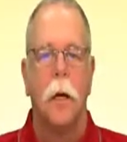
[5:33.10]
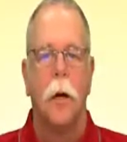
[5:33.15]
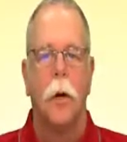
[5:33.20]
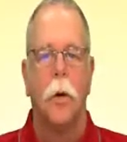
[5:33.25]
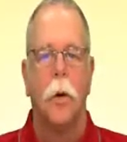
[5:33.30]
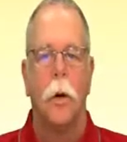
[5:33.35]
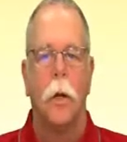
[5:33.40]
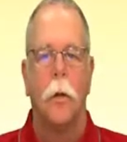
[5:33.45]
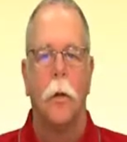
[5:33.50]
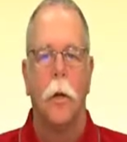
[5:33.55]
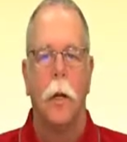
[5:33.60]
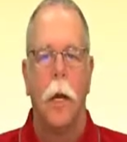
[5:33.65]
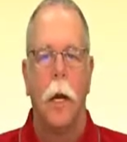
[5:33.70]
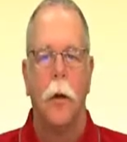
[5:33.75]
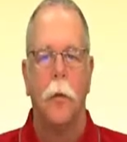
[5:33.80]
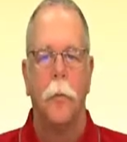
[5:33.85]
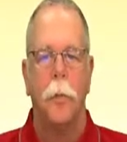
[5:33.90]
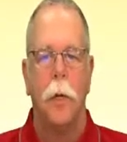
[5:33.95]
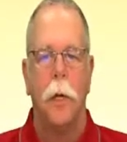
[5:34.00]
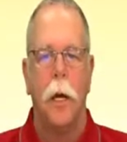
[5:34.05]
According to the
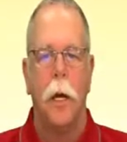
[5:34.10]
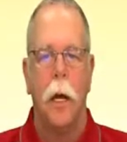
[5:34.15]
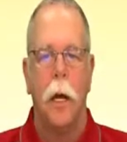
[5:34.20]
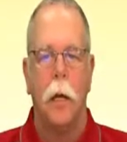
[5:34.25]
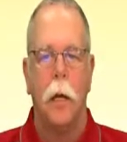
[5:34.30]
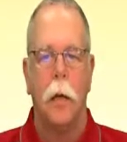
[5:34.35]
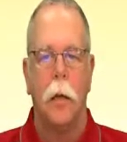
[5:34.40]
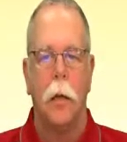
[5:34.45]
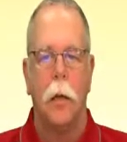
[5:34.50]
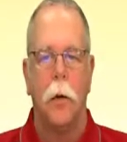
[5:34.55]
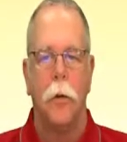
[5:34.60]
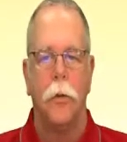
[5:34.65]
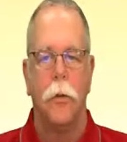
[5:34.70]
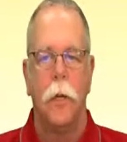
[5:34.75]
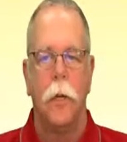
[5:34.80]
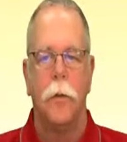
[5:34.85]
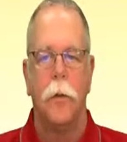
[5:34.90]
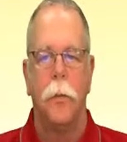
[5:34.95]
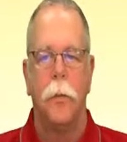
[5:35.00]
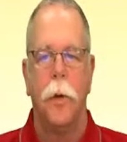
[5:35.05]
NFPA, there has
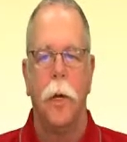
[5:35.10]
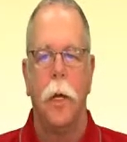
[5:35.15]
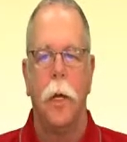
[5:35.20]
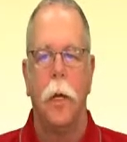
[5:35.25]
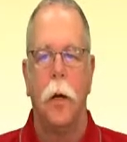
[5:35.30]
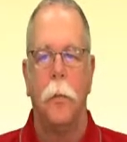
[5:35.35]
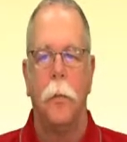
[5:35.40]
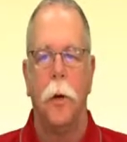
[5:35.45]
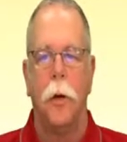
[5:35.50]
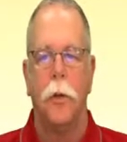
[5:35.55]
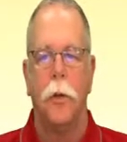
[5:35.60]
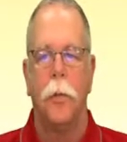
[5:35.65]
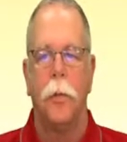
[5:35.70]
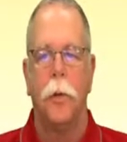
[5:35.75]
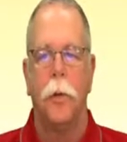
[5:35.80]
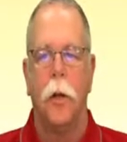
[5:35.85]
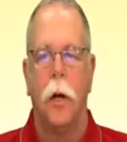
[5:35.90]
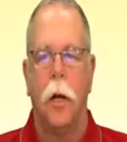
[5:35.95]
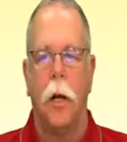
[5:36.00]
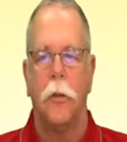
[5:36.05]
never been a
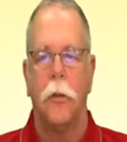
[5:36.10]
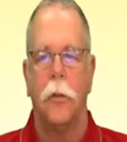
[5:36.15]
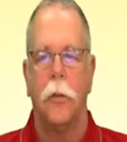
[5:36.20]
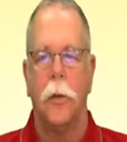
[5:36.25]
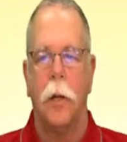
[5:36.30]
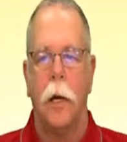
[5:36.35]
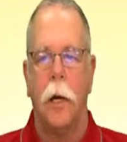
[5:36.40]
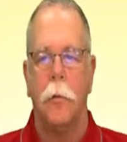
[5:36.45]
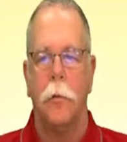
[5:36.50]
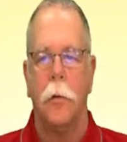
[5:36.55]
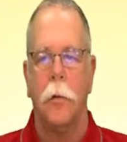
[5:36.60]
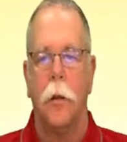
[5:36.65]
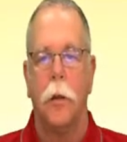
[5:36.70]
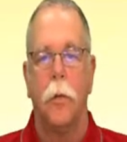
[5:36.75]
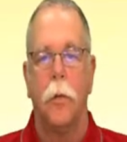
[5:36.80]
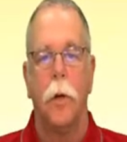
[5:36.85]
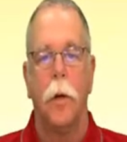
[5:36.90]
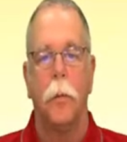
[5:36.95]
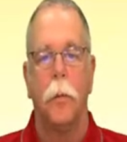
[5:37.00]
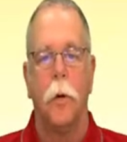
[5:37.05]
multiple loss of life,
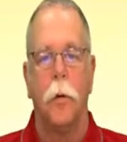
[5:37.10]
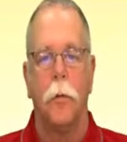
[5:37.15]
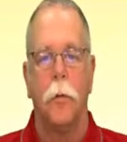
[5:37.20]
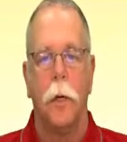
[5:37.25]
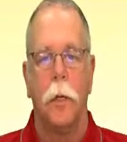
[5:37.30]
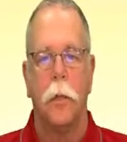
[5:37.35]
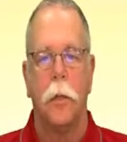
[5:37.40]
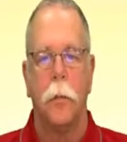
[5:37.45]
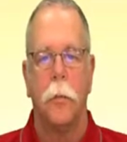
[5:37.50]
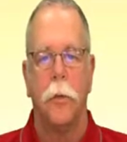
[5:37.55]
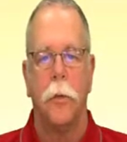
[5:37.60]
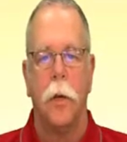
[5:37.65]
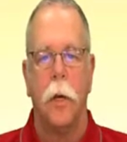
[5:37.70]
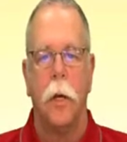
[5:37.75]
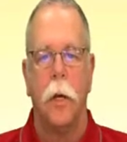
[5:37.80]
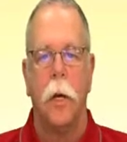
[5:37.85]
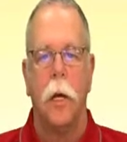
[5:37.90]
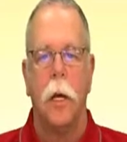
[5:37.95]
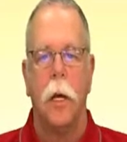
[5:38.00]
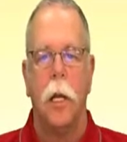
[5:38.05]
3 or more victims,
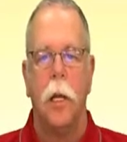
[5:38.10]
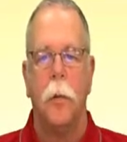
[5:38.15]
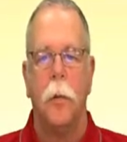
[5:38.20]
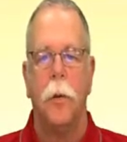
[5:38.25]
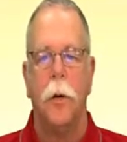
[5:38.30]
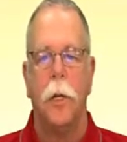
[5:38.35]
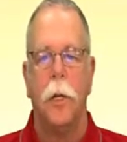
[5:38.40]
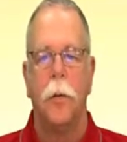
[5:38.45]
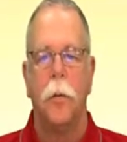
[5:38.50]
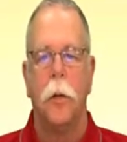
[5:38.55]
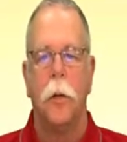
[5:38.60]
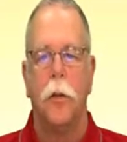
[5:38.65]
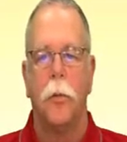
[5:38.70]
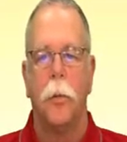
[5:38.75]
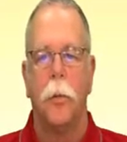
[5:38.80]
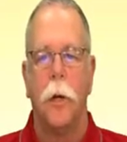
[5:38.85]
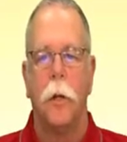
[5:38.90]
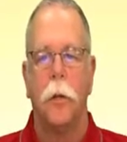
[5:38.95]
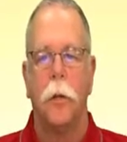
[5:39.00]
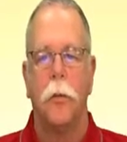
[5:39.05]
in a building with a
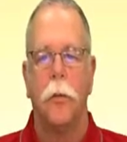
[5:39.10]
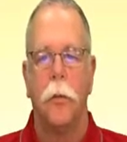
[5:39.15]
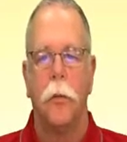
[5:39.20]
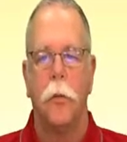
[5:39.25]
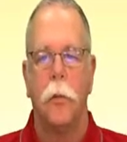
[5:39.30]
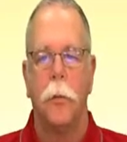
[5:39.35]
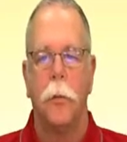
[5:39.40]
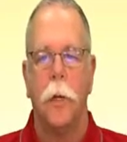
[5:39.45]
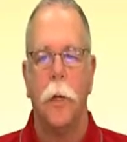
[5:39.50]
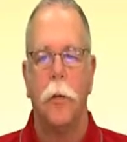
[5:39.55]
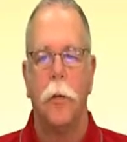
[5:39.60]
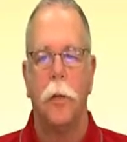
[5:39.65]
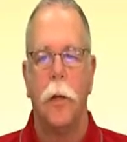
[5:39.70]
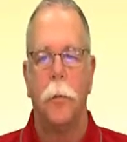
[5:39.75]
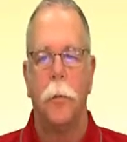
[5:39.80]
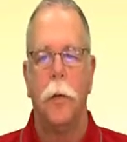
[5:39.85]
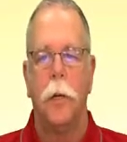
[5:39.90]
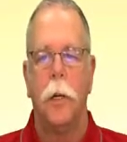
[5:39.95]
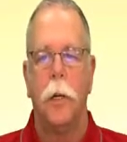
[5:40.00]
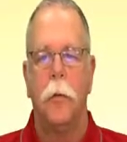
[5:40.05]
sprinkler system
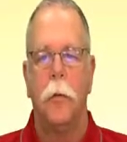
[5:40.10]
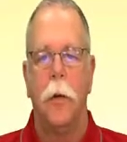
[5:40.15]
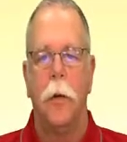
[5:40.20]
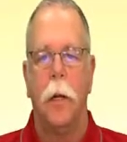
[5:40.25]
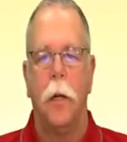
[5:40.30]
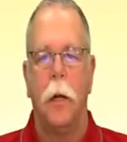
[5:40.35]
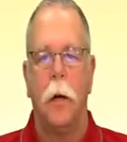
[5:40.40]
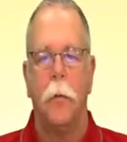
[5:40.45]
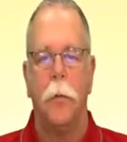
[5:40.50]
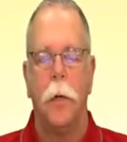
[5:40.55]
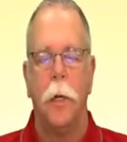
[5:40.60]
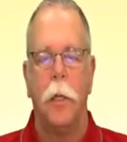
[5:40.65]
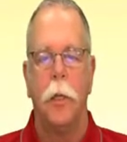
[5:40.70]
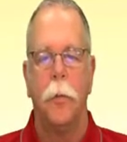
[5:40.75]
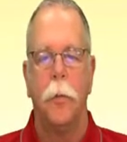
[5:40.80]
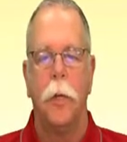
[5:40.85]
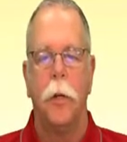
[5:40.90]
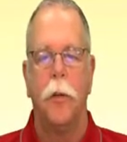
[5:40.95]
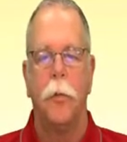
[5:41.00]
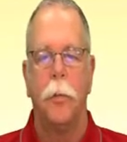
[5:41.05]
except in the event of
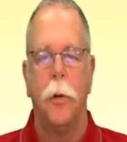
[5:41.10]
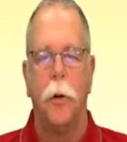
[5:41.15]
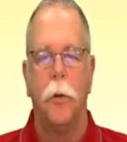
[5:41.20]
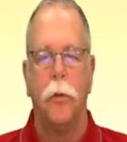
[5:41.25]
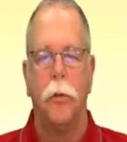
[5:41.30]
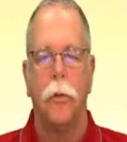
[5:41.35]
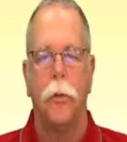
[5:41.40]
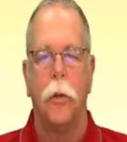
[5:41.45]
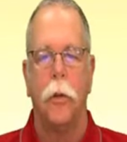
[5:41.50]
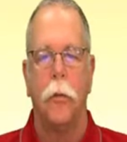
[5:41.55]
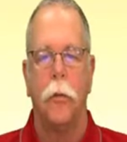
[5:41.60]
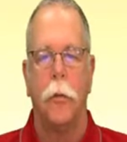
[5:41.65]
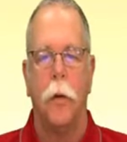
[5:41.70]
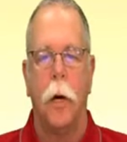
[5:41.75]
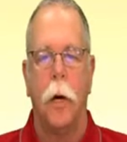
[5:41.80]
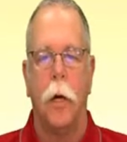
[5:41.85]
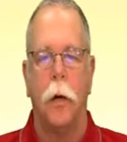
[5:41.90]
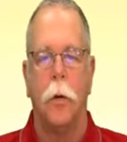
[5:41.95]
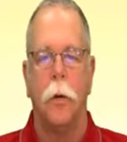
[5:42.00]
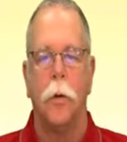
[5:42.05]
intimate exposure to the
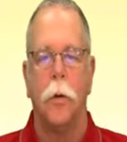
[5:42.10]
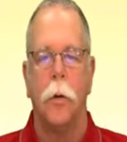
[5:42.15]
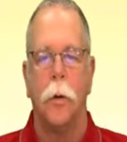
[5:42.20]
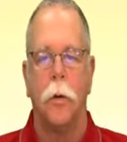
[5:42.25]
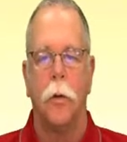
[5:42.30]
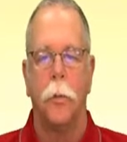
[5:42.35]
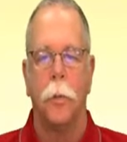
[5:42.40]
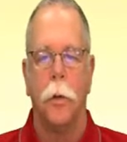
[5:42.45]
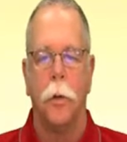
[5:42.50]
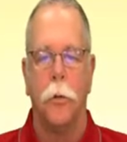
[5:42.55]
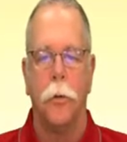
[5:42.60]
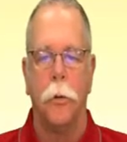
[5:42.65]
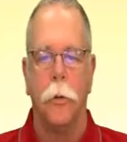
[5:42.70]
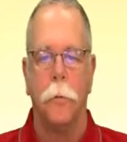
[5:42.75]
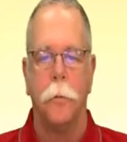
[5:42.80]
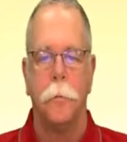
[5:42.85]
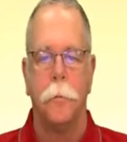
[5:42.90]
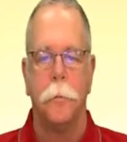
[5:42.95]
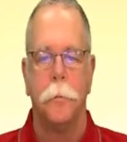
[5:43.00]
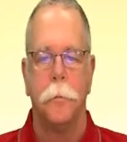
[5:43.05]
fire or explosion.